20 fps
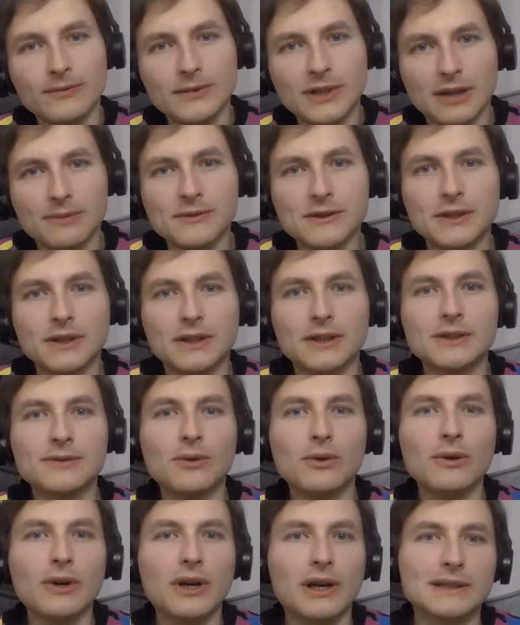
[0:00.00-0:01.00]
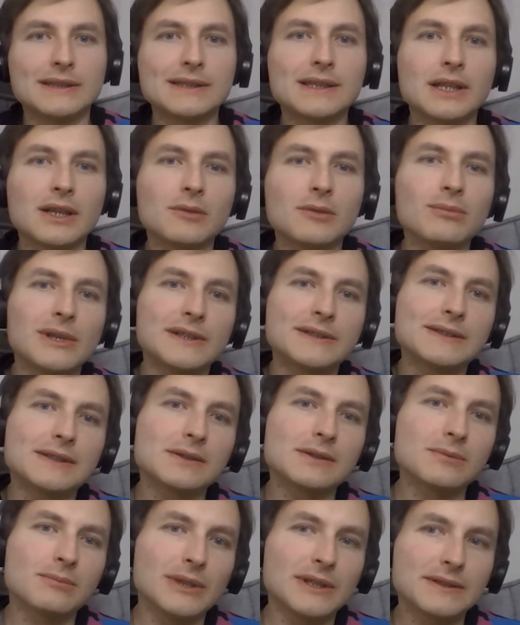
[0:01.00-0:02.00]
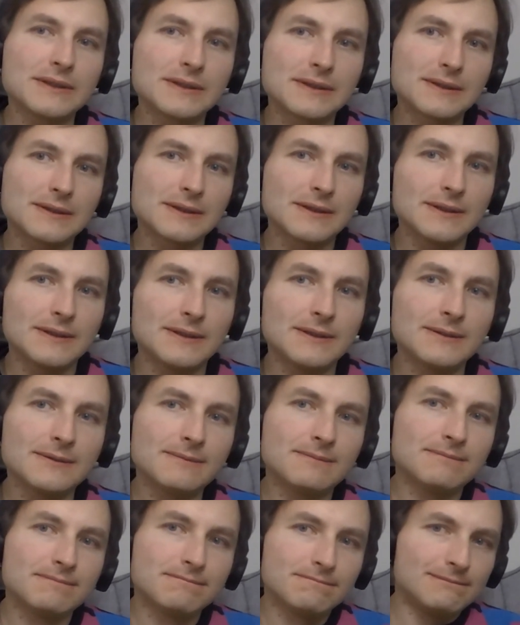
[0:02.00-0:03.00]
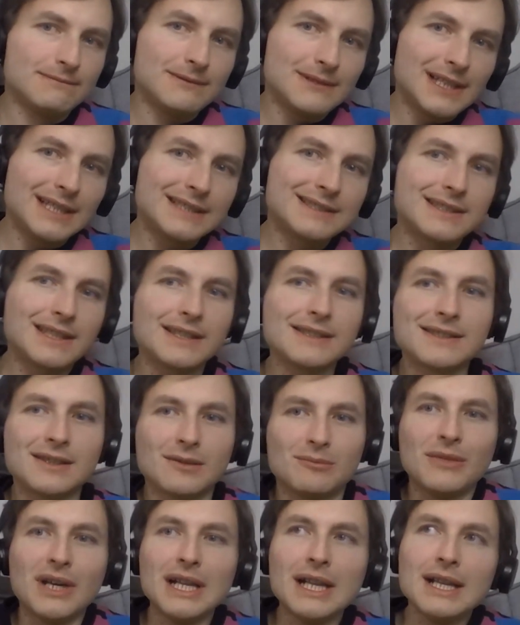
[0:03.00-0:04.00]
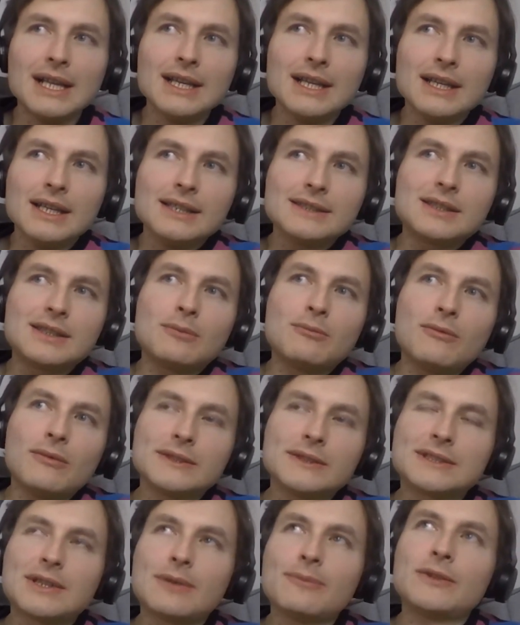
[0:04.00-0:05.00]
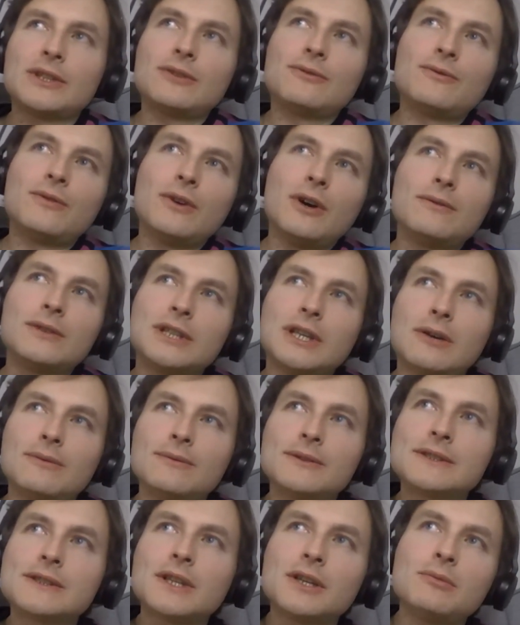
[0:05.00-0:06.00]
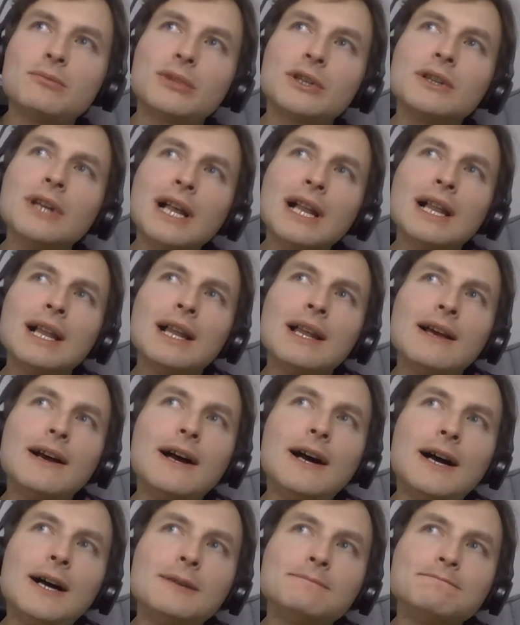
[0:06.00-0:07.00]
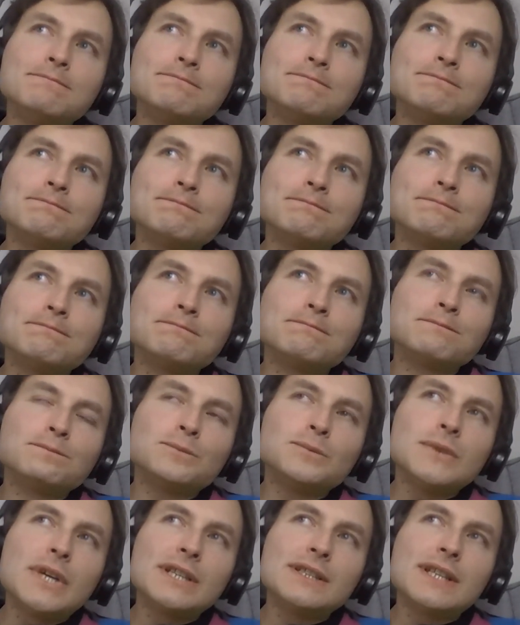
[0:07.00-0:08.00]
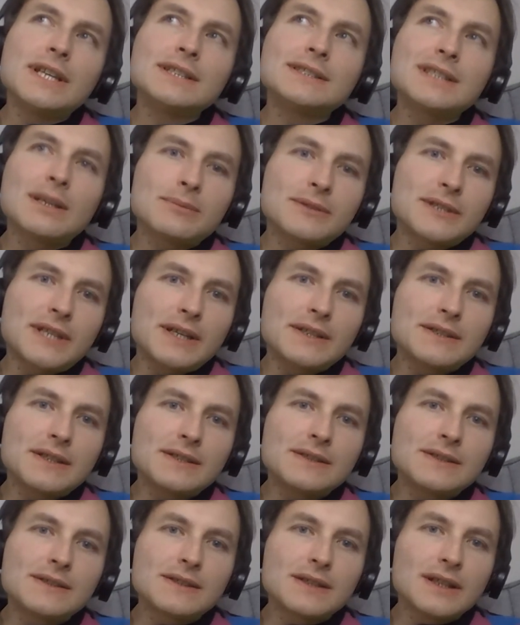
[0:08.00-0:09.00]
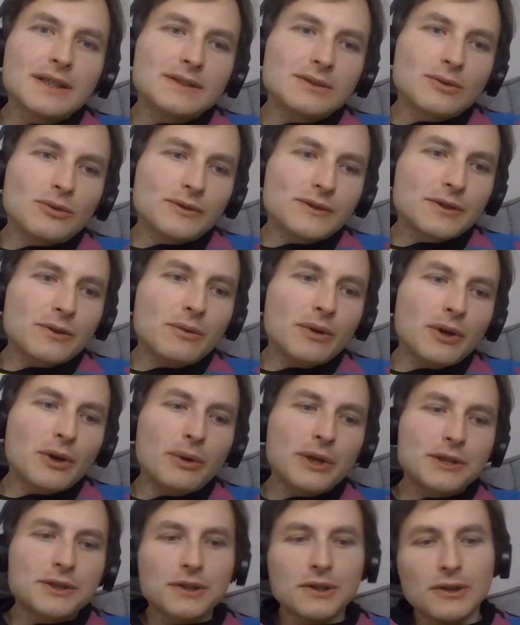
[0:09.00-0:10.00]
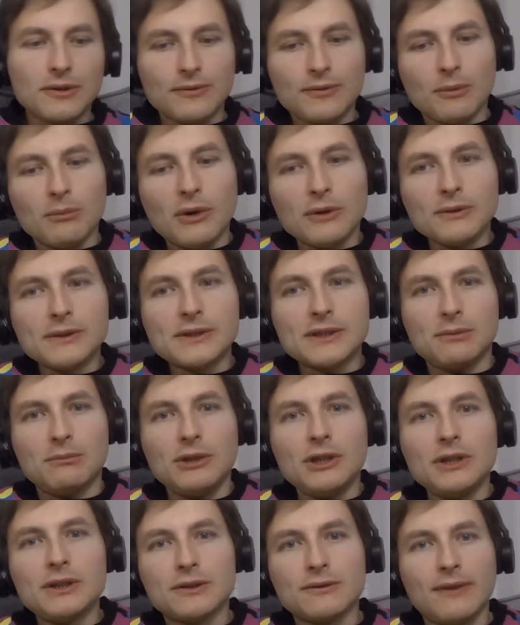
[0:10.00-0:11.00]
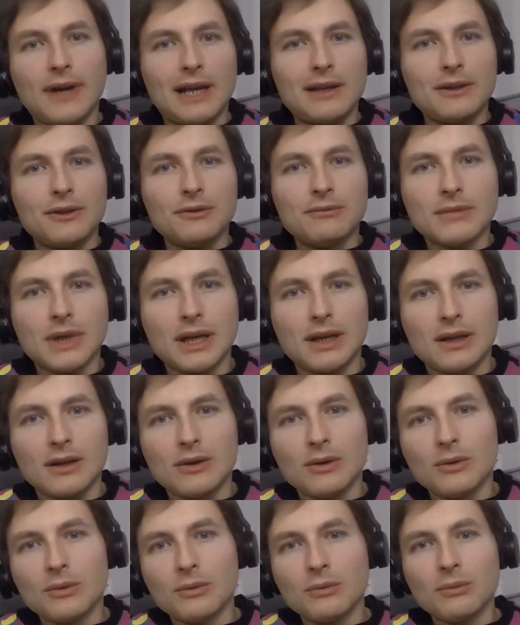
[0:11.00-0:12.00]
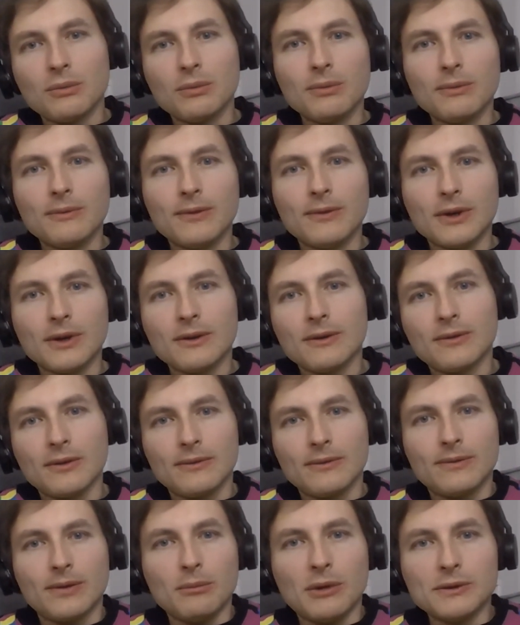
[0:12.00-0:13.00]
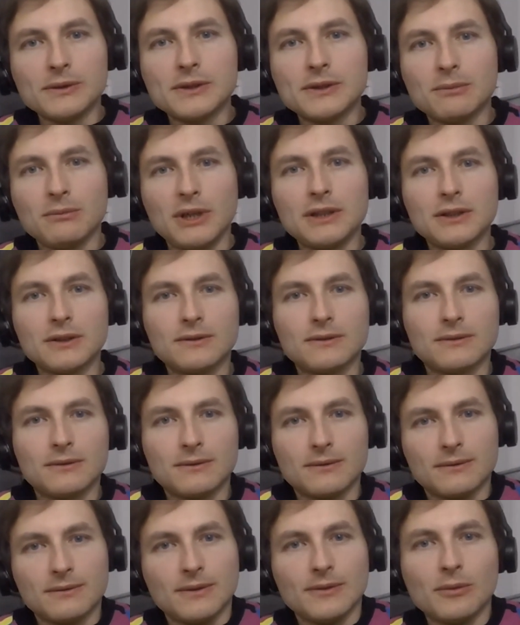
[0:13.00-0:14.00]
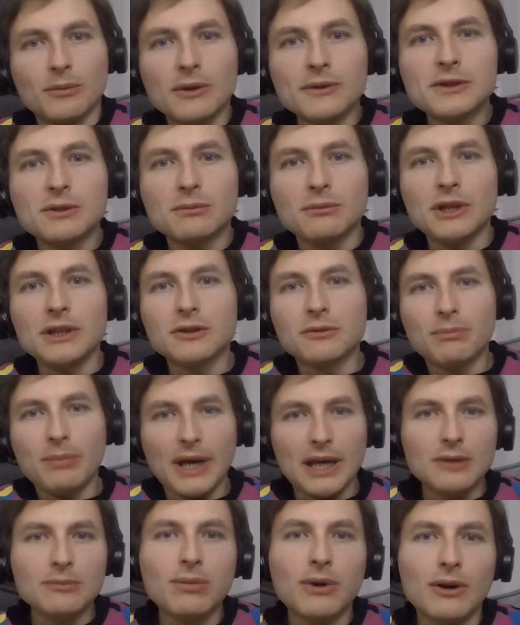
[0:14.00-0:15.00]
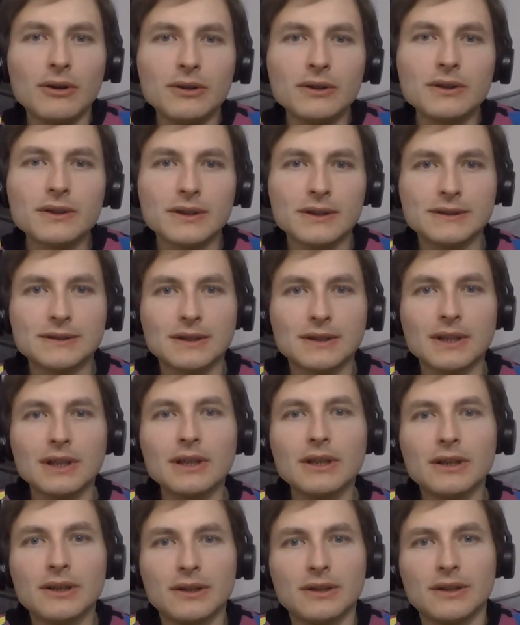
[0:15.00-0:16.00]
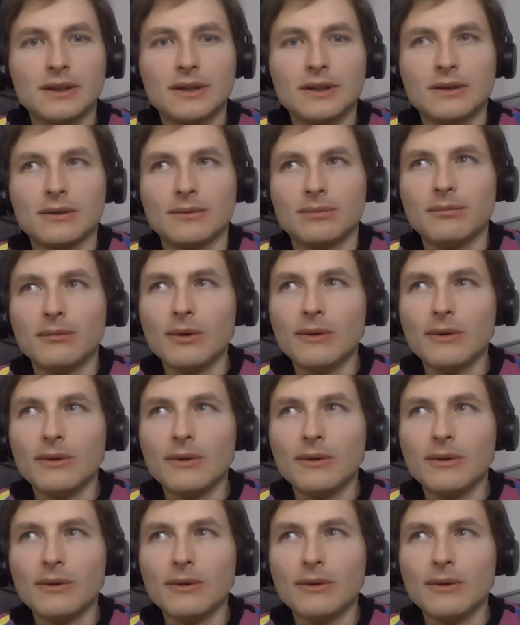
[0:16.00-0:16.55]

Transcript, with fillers: time series forecasting plus plus uh, let's say some some some bit further down the stream but um, in, in some sense it's it's also a question of the most immediate value uh, for for most immediate the most immediate pain point is really uh,